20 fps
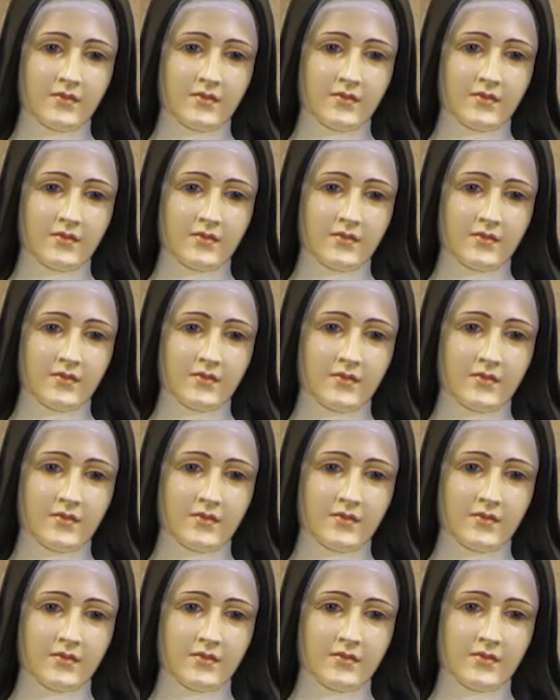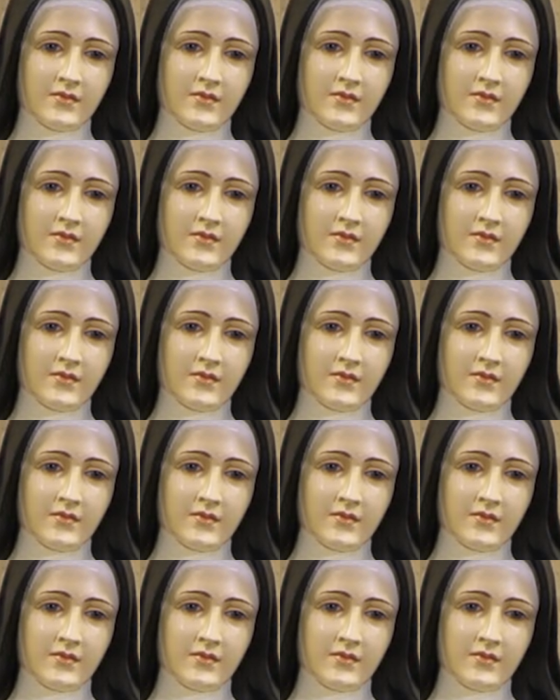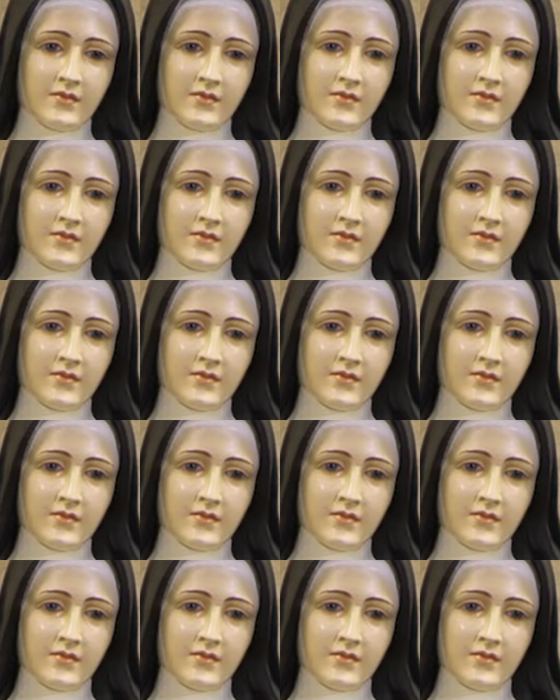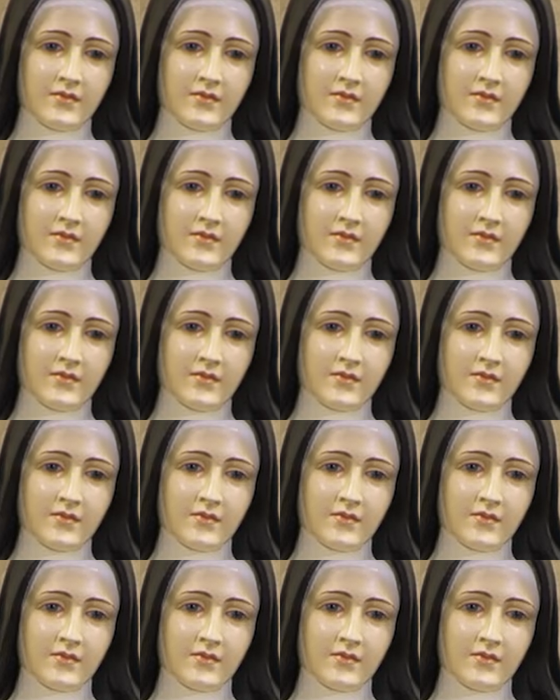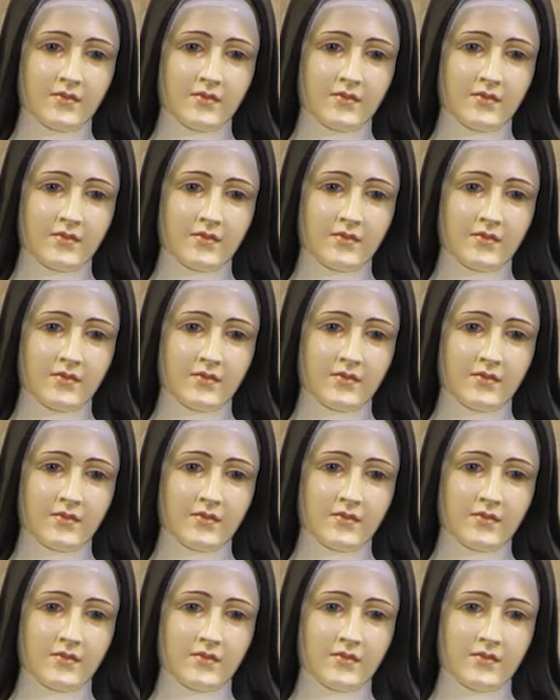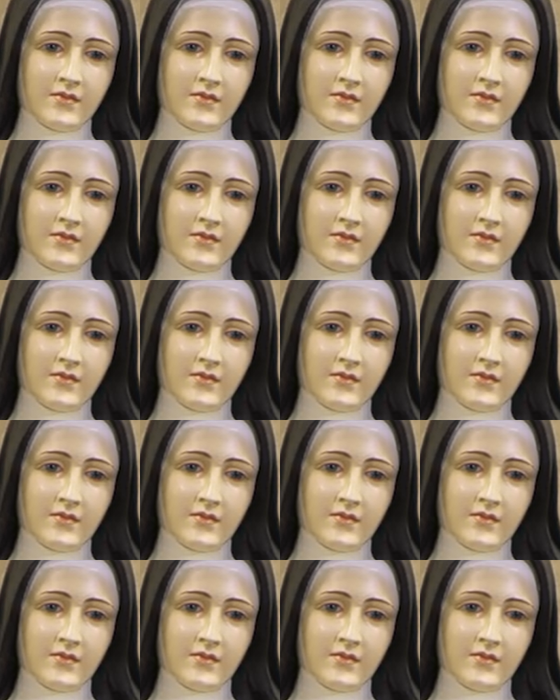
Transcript: (silent)